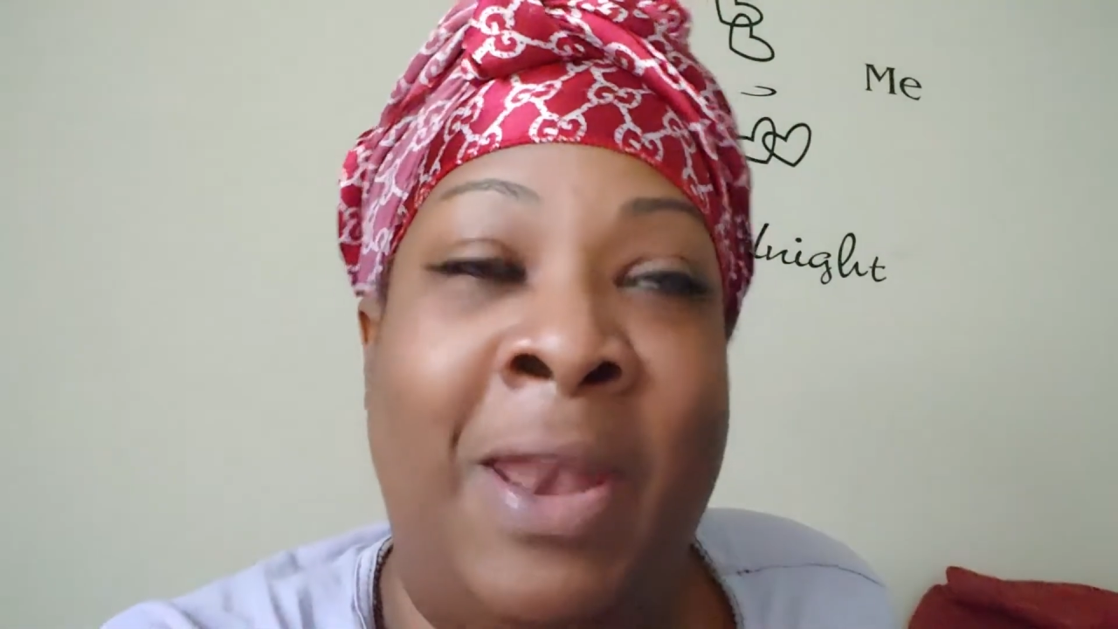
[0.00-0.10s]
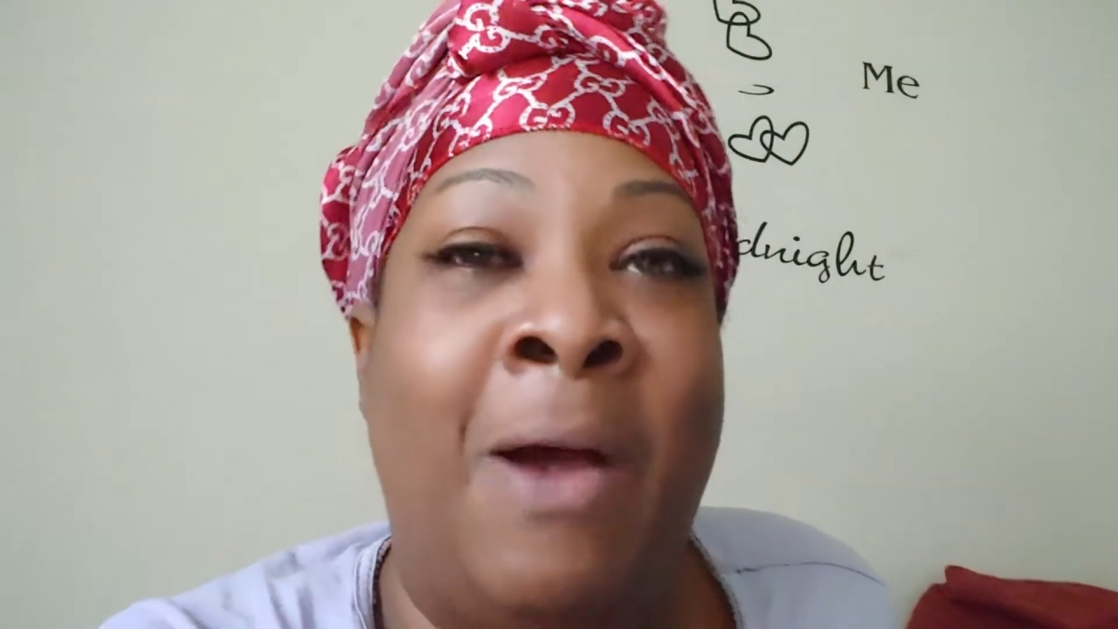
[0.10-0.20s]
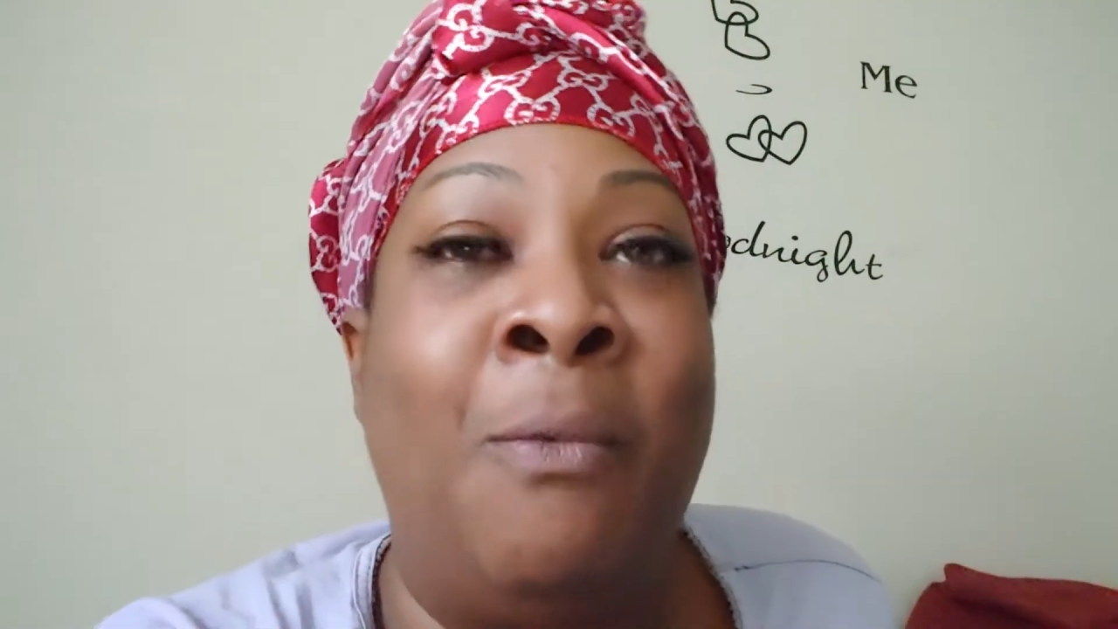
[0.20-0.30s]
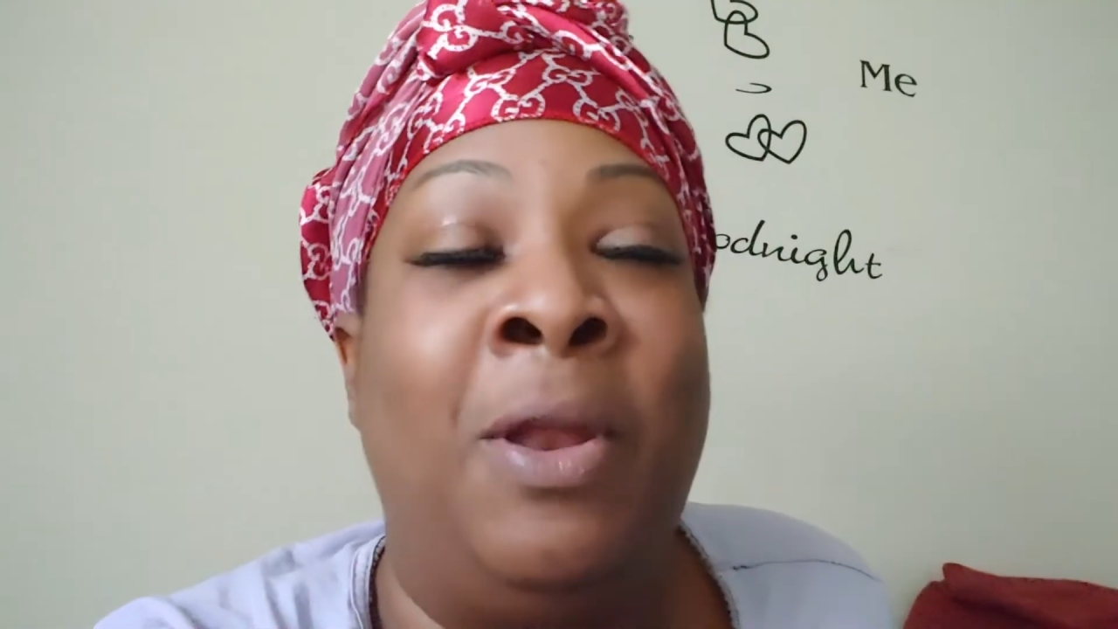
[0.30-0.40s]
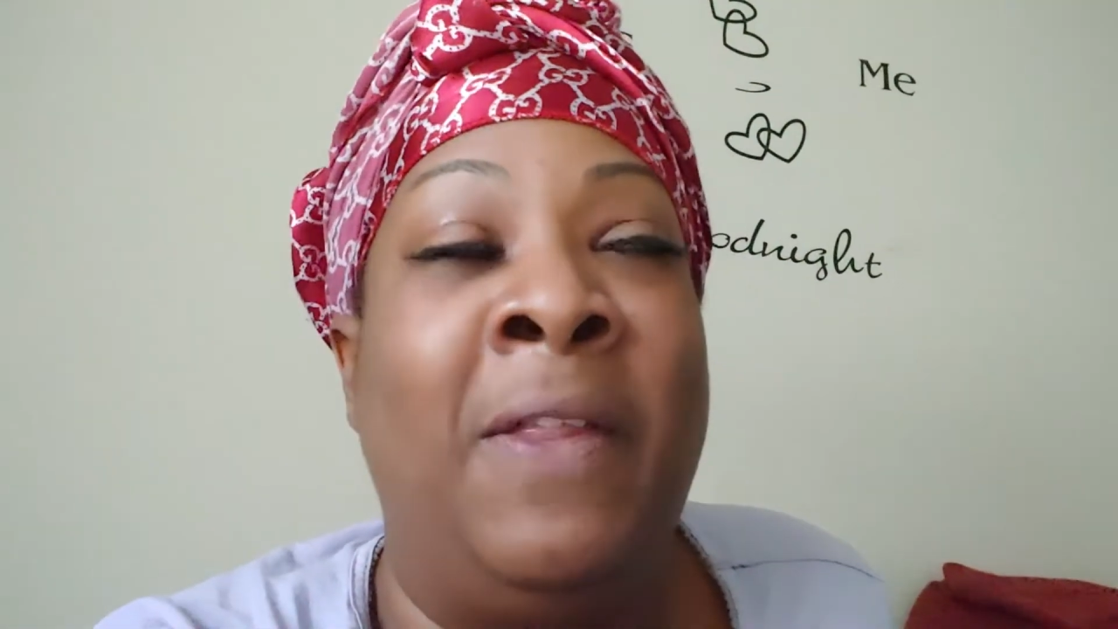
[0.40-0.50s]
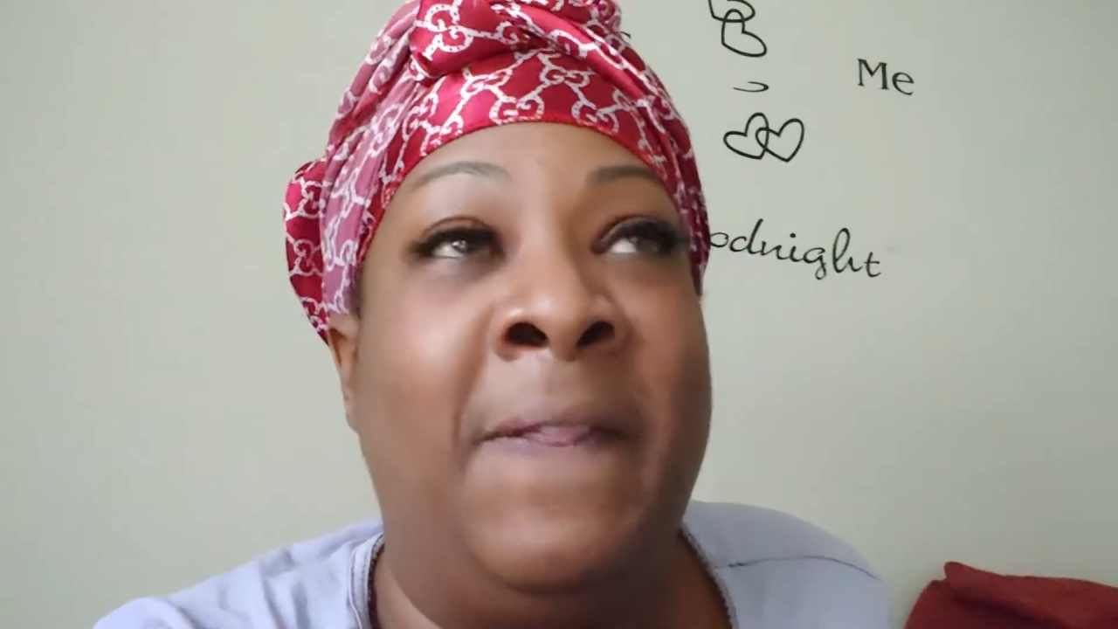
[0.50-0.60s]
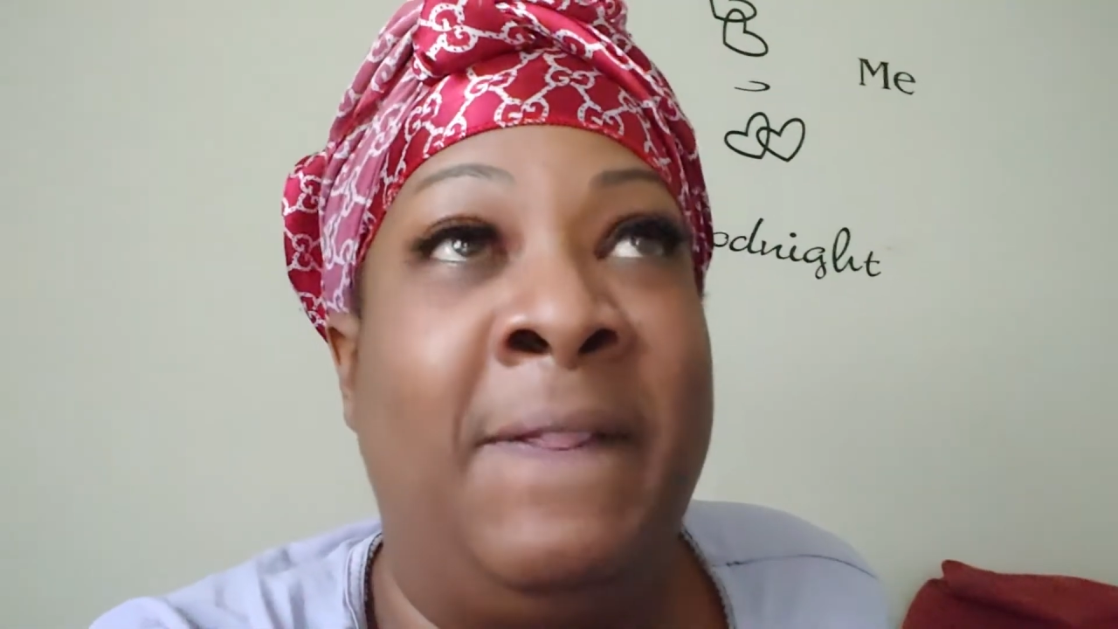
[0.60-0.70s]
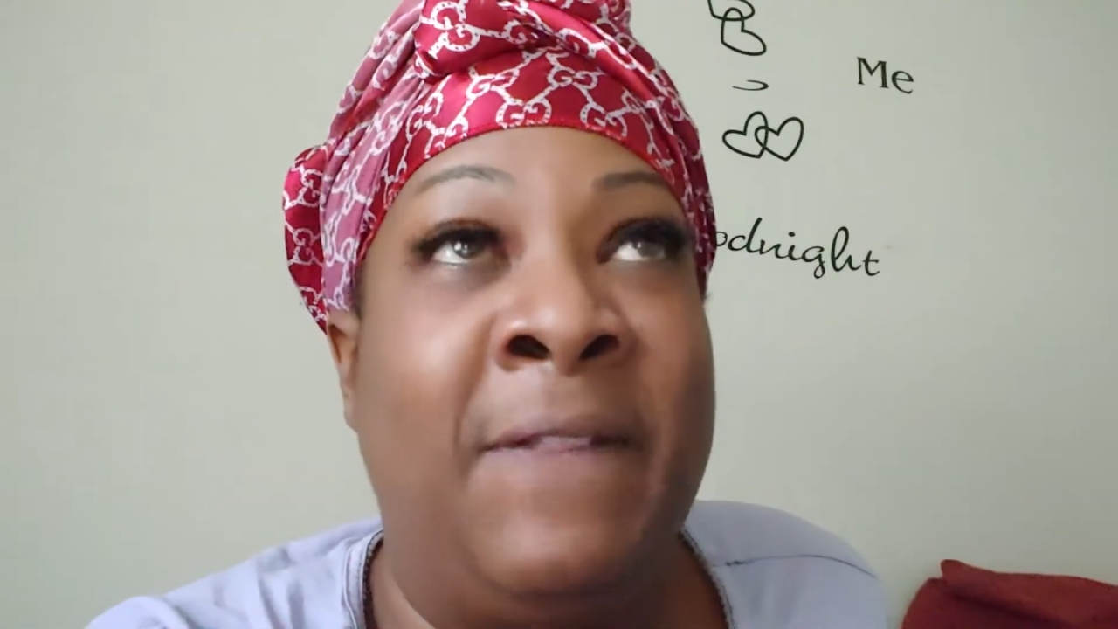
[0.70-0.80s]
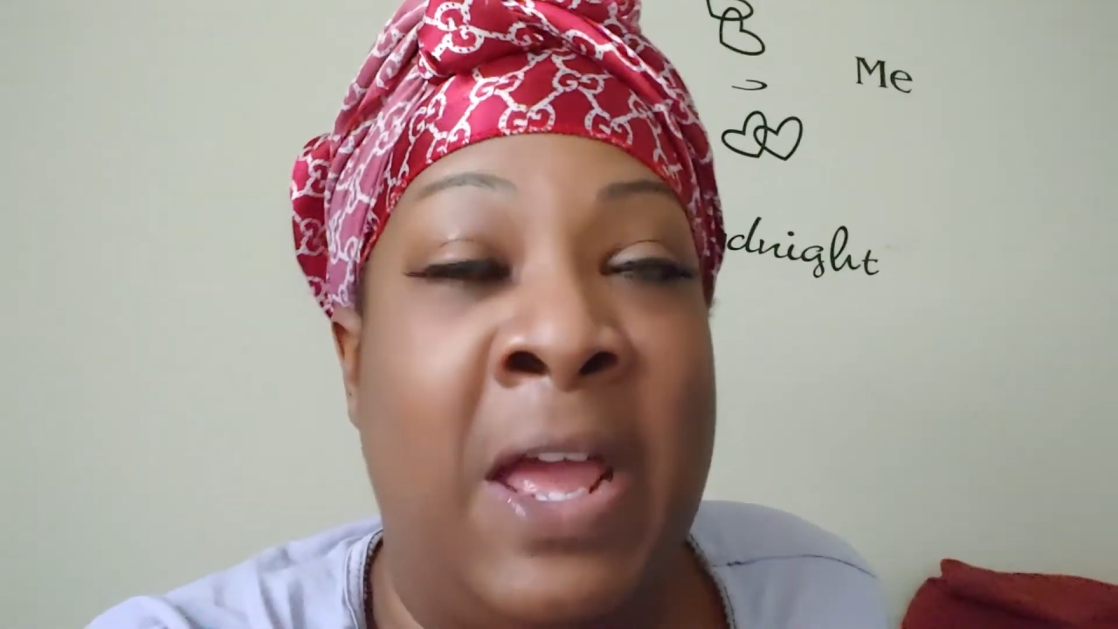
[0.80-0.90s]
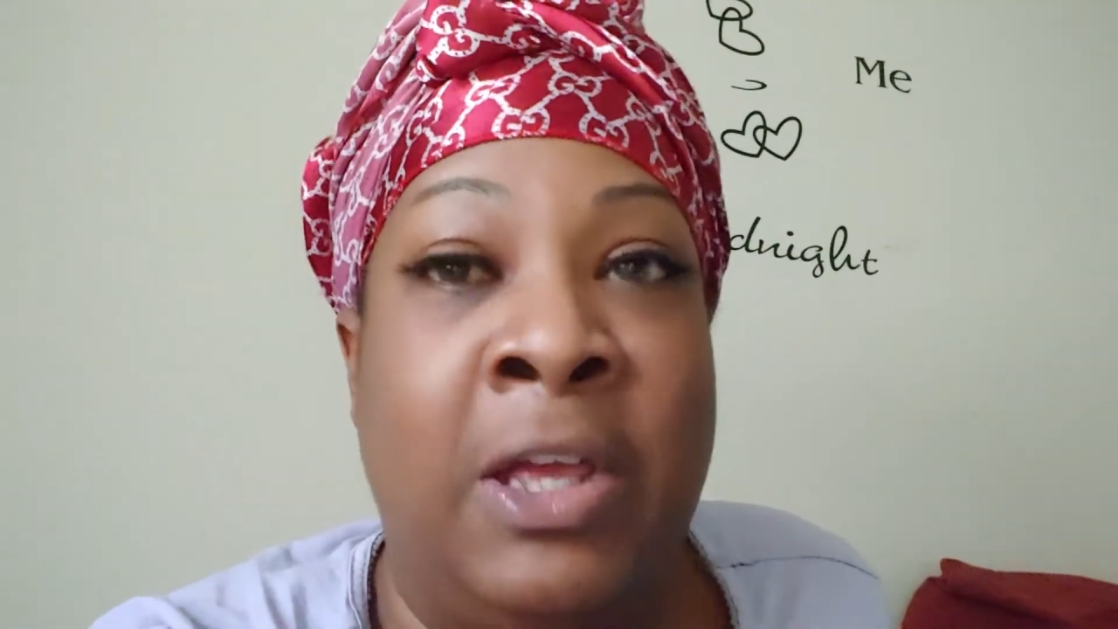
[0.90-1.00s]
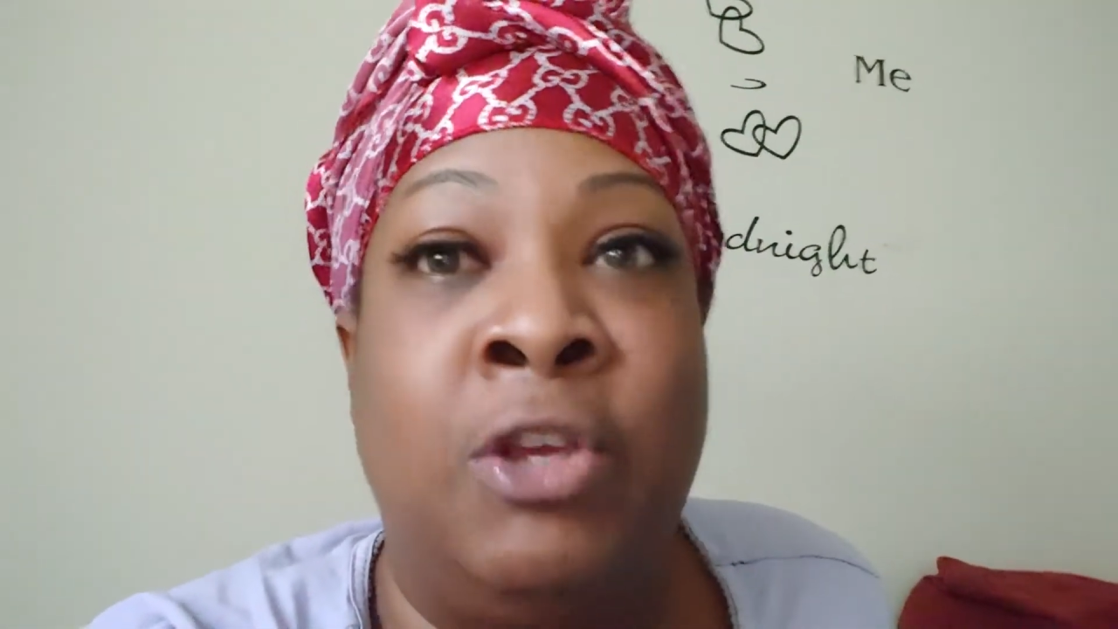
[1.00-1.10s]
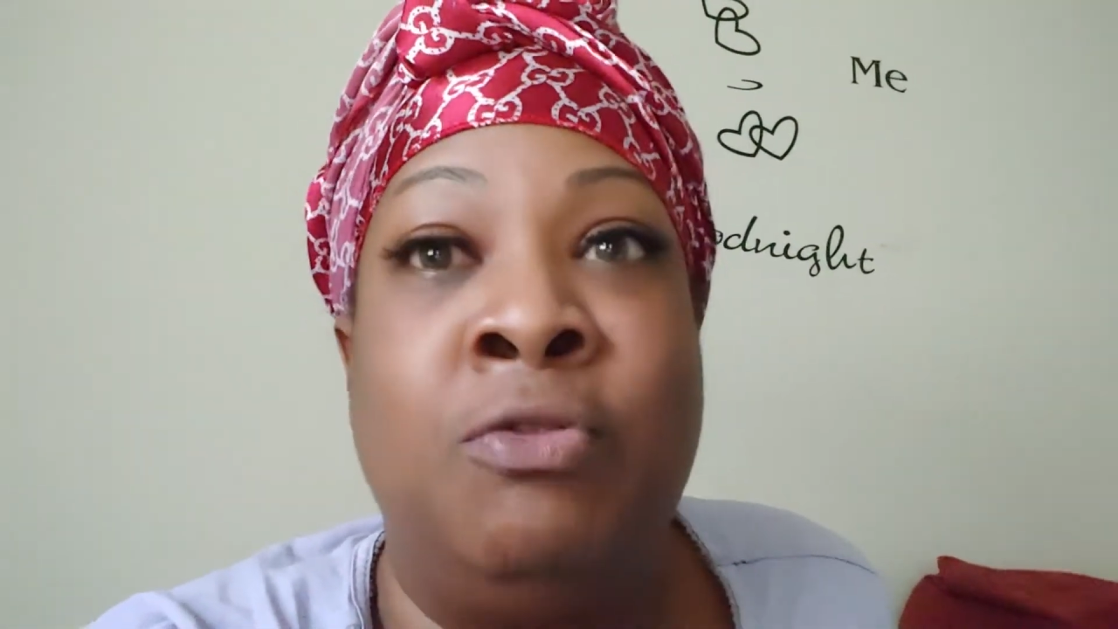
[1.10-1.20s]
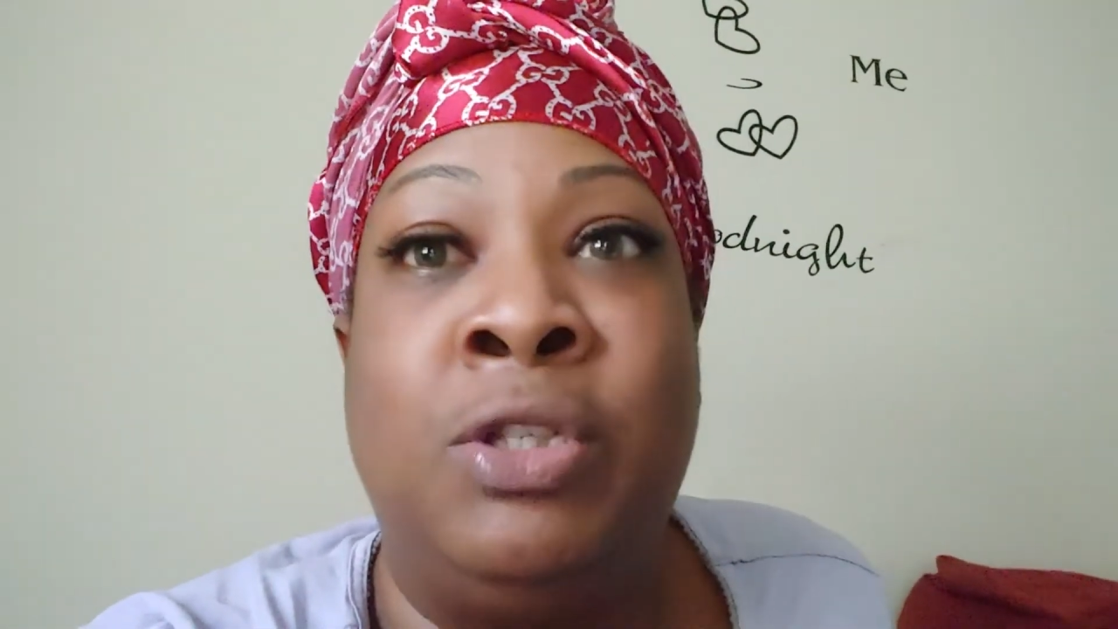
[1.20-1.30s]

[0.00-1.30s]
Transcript: and I want to thank